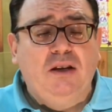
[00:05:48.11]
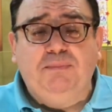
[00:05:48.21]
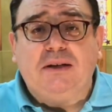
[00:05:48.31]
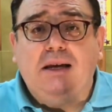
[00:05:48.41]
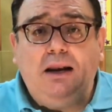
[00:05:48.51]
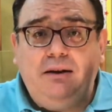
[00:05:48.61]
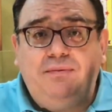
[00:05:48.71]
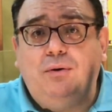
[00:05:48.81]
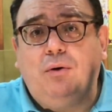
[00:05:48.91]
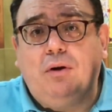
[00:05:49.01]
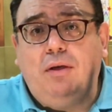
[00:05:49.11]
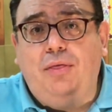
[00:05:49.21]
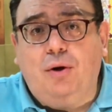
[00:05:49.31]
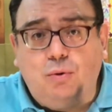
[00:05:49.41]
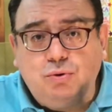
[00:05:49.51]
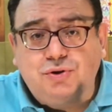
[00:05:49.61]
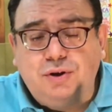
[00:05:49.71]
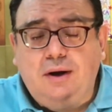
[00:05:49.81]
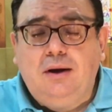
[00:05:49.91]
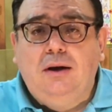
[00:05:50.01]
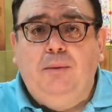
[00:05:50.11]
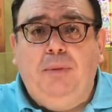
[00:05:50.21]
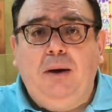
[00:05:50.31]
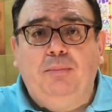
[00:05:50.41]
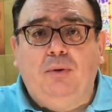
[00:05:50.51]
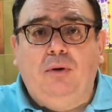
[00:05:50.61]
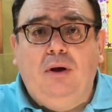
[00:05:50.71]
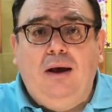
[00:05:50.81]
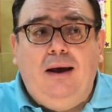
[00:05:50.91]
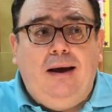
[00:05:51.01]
especially for those people